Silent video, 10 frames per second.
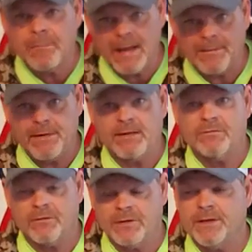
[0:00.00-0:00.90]
maybe
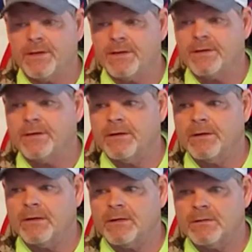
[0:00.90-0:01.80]
for the year,
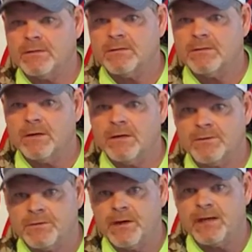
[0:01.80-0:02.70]
in
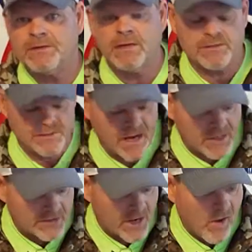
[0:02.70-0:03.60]
2 days on
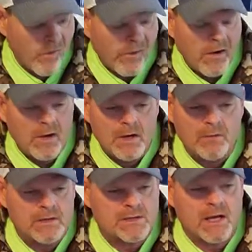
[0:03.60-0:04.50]
Saturday.
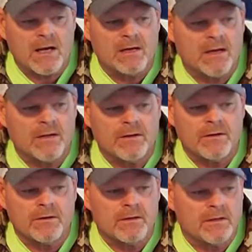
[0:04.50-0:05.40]
We just got
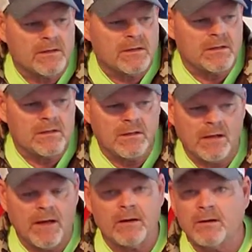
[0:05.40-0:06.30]
another,
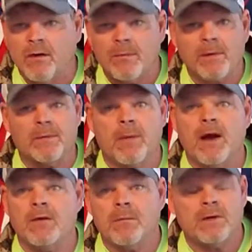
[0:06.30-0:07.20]
I don't know, up on the
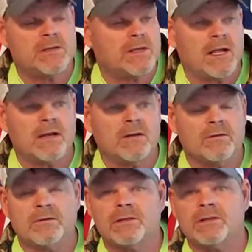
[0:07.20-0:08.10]
mountain. I bet you they got
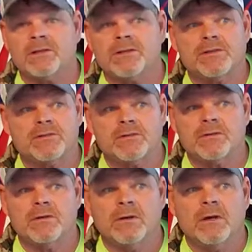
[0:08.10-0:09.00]
another 6 inches
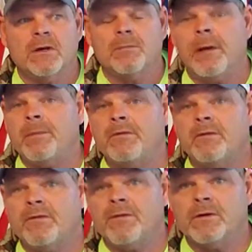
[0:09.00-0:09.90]
or maybe even
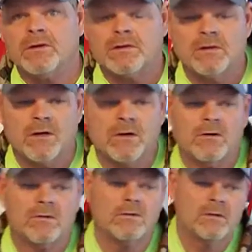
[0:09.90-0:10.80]
a foot of
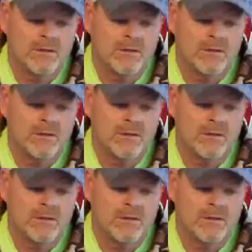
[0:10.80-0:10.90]
snow